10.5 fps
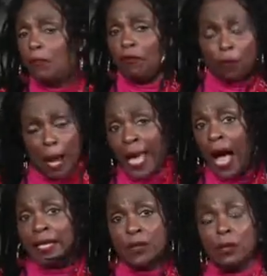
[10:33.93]
for my
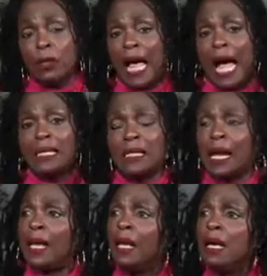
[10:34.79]
high school class,
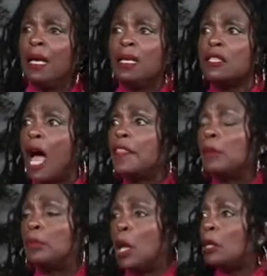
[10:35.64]
and I saw the
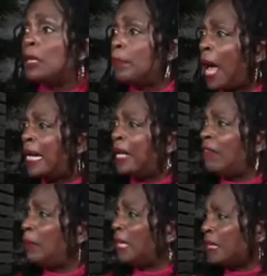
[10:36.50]
bloated body
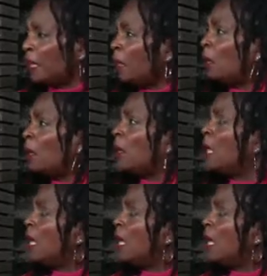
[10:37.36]
of Emmett Till